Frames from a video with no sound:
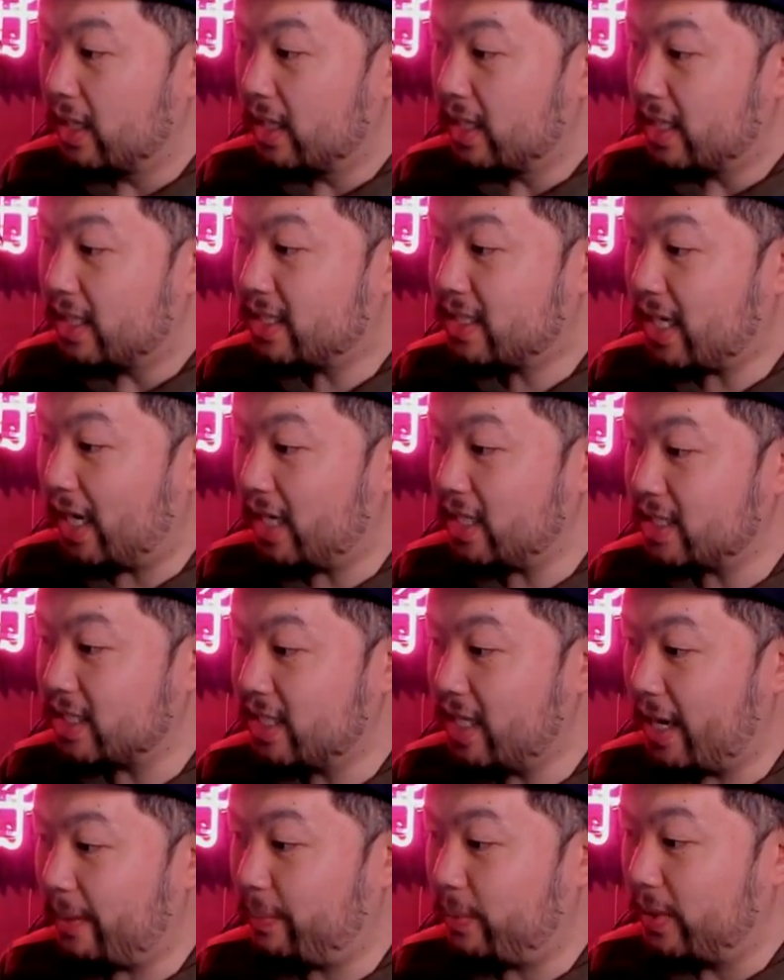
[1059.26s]
he's got a
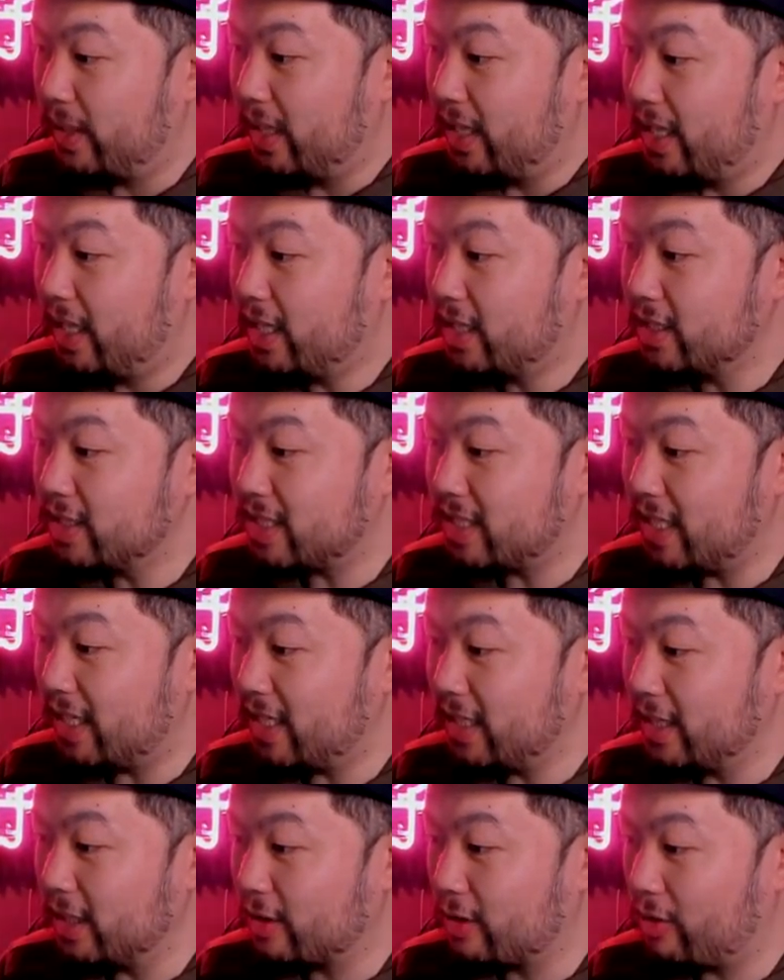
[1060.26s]
step. He could send
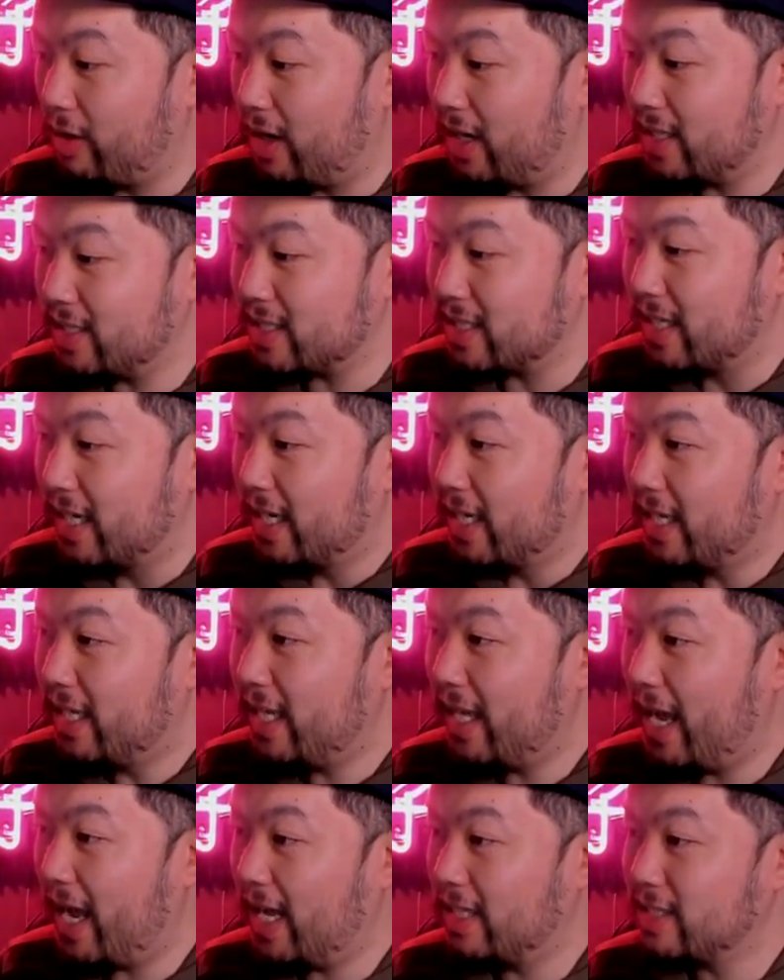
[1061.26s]
in the cross. He
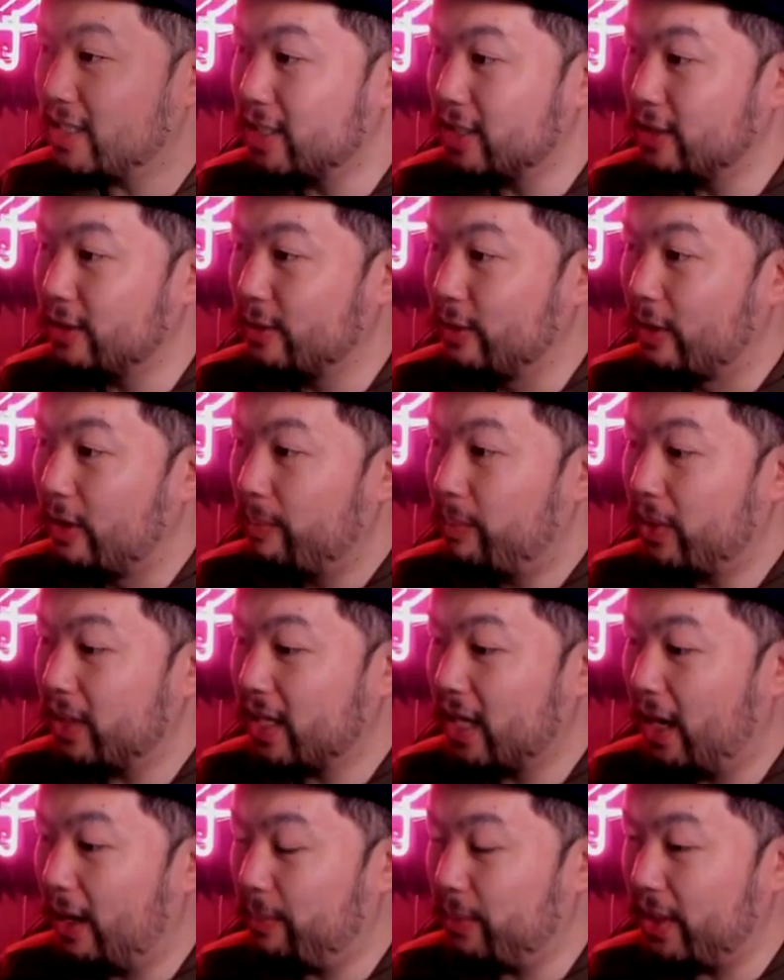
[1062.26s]
has to, but
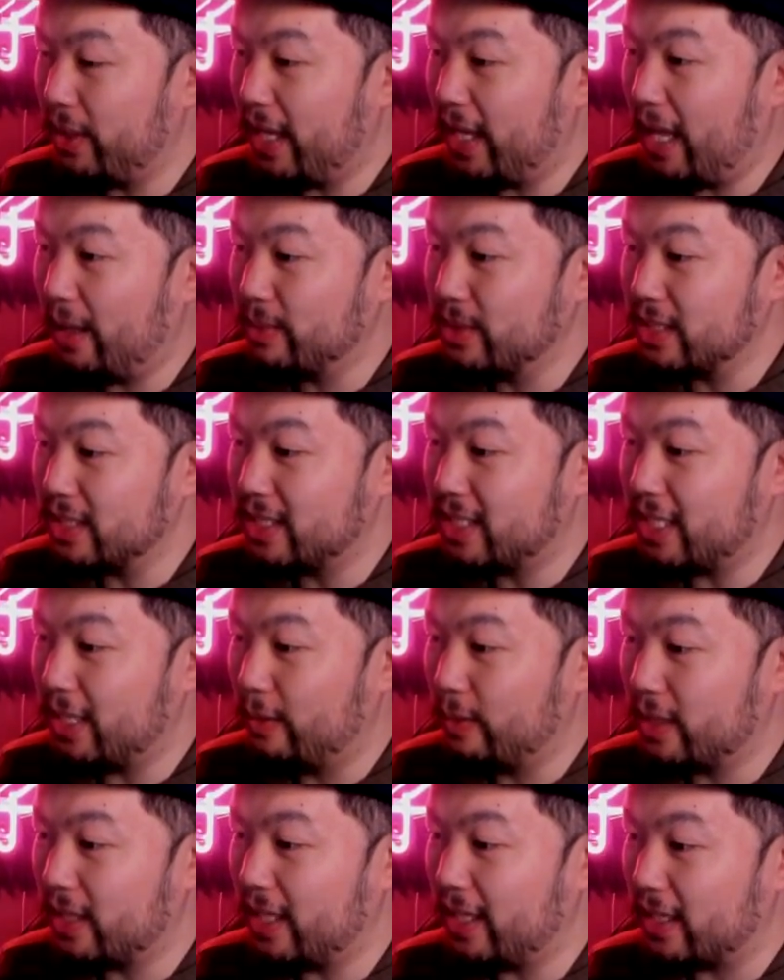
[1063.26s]
Company able to deal
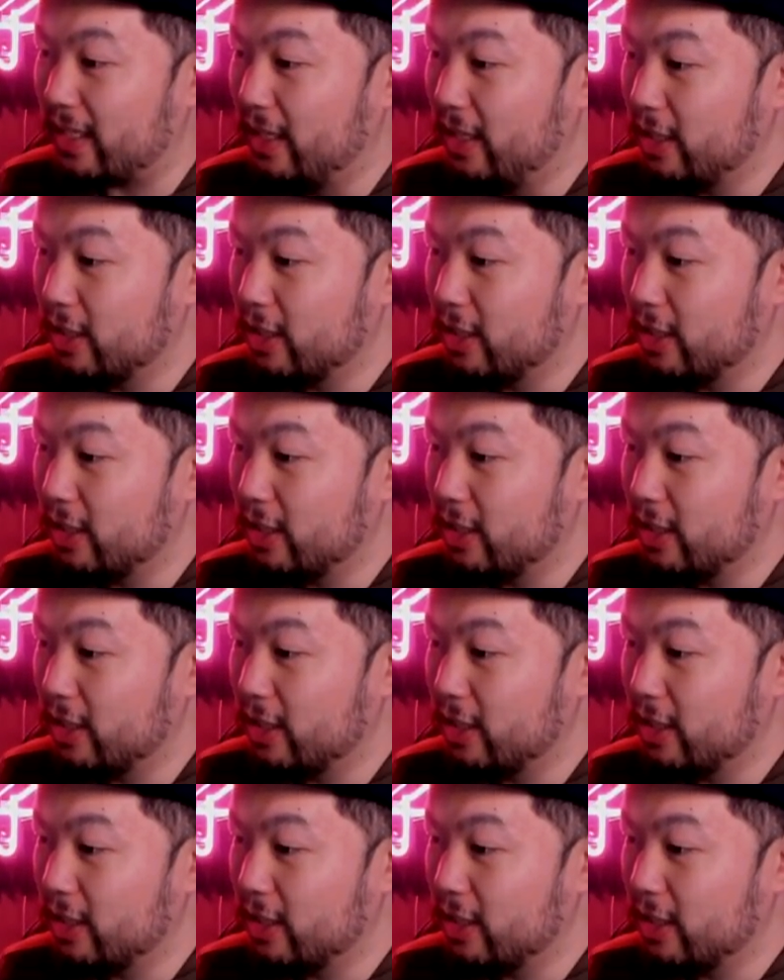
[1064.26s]
with it.